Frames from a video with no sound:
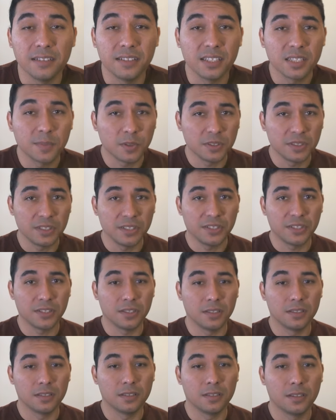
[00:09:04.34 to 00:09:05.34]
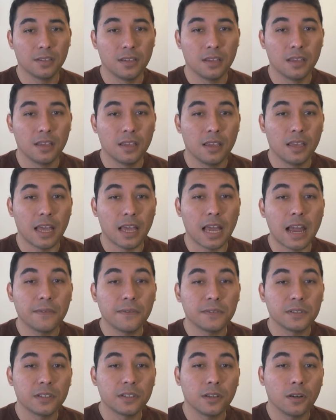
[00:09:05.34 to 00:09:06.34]
this position,
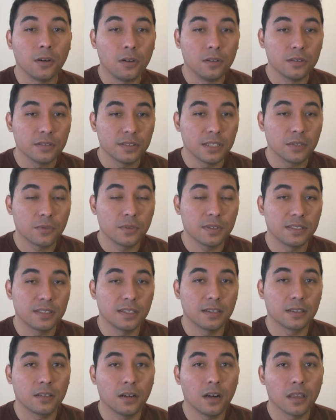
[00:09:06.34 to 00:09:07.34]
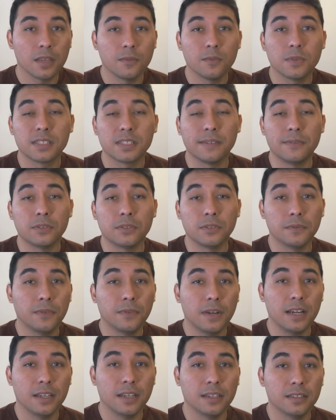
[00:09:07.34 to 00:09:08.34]
after the whole sequence that Gotham was able to
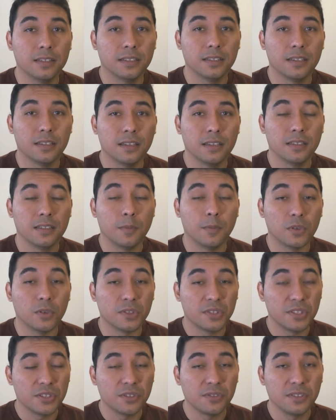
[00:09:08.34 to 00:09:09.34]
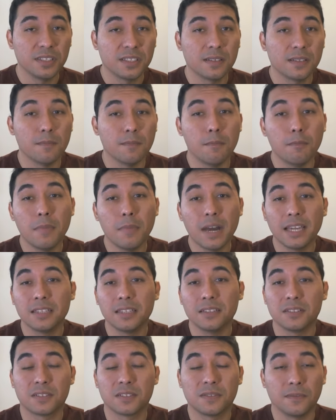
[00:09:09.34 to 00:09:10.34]
find, the position is
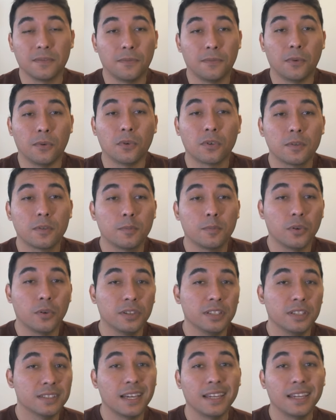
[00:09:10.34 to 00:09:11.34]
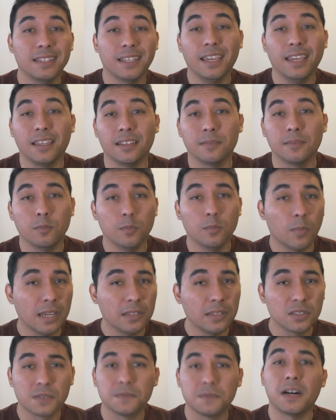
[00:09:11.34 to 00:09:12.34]
minus 4.98,
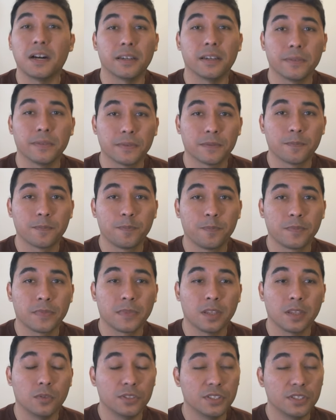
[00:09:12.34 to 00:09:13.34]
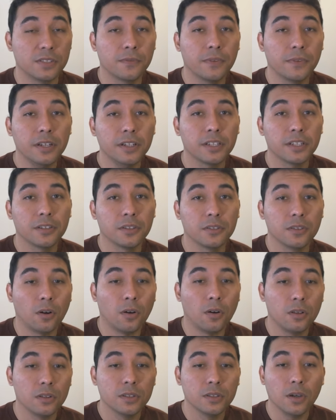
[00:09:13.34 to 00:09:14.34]
minus 5, which is very good,
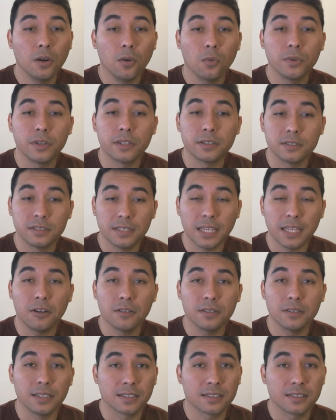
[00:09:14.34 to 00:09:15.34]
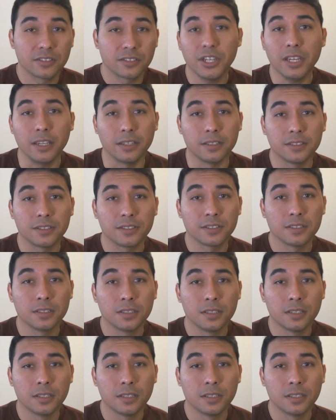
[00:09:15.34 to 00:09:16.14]
although we are down the exchange,